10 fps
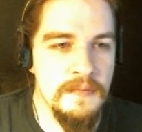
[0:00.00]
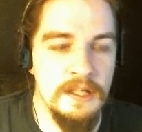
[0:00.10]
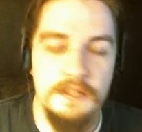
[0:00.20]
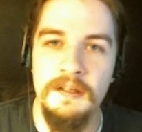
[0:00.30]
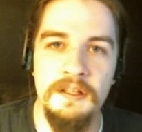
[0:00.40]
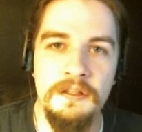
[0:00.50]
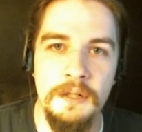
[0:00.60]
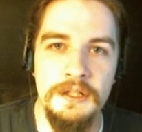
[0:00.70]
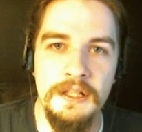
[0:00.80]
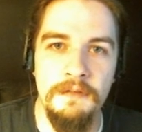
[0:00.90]
So thanks for
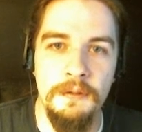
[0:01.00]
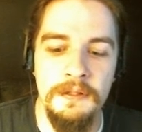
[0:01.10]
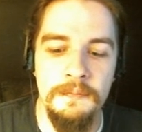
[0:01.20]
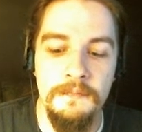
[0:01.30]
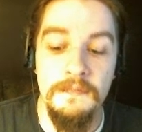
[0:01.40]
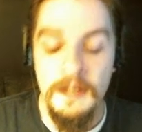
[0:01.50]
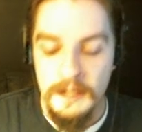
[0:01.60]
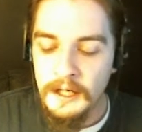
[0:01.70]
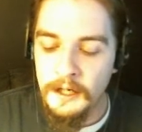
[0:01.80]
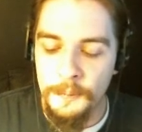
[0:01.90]
watching, everyone.
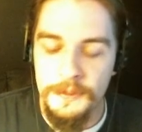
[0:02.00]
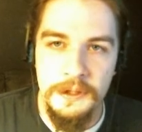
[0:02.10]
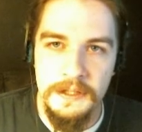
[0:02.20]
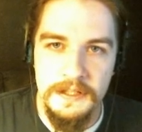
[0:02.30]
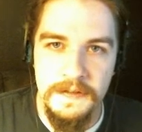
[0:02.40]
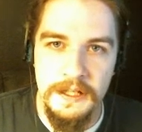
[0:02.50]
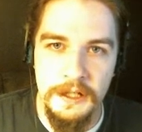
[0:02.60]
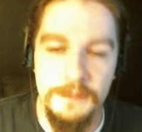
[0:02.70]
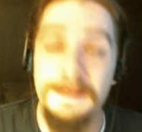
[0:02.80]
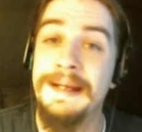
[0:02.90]
I hope you enjoyed this
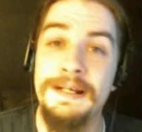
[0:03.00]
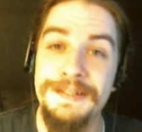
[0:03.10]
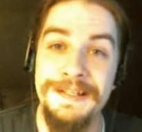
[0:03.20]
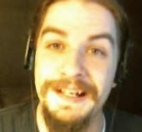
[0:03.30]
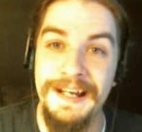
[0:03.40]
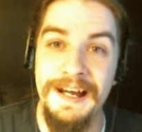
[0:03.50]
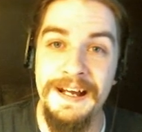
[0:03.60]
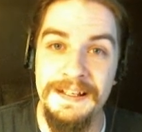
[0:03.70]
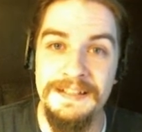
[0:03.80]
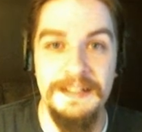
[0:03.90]
video, and I'll see you
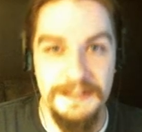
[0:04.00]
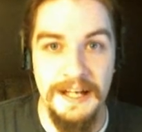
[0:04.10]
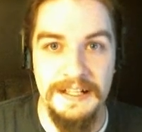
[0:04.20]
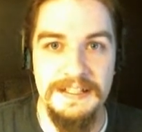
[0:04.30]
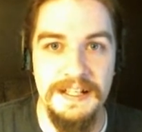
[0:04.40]
guys next